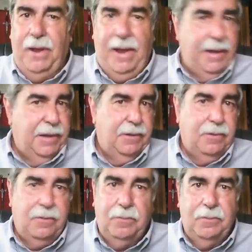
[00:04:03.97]
add
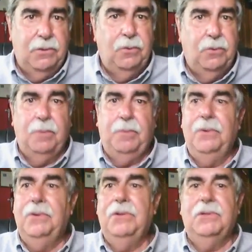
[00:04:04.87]
new
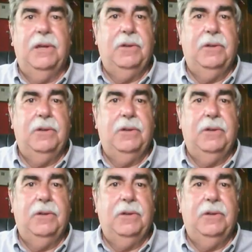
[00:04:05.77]
computers.